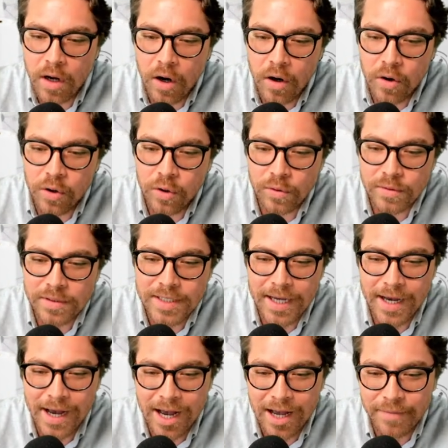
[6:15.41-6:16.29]
Oh,
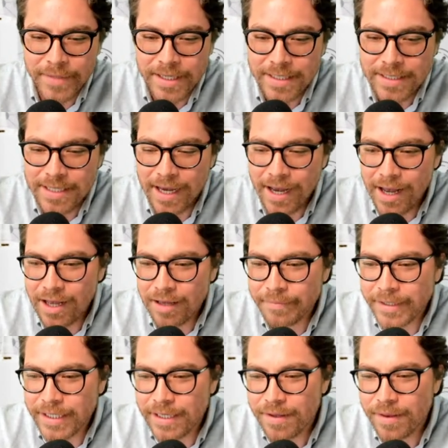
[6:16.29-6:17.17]
Tommy,
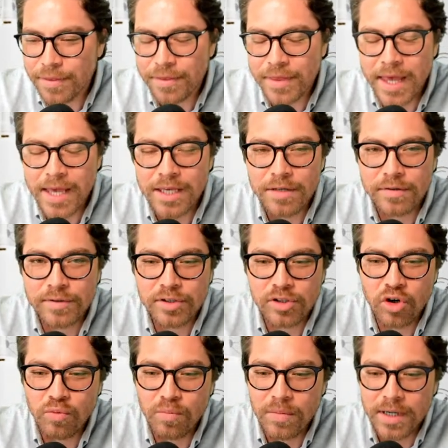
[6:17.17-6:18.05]
Tommy, thank you
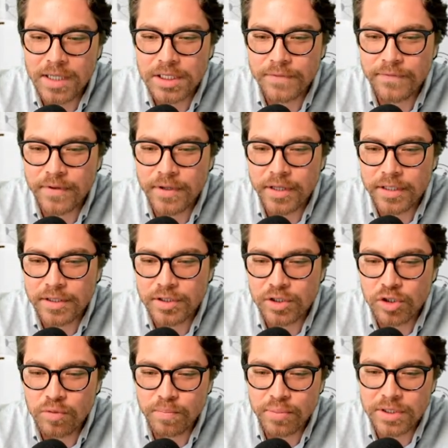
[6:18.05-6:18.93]
so much for the
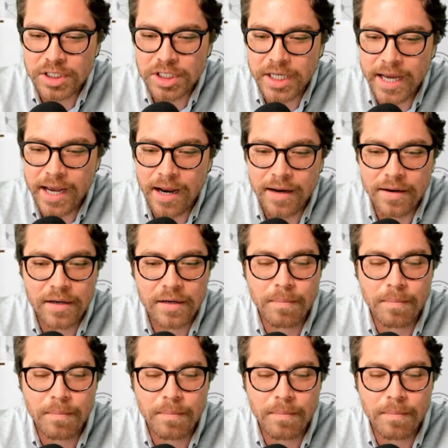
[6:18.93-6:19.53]
super chat.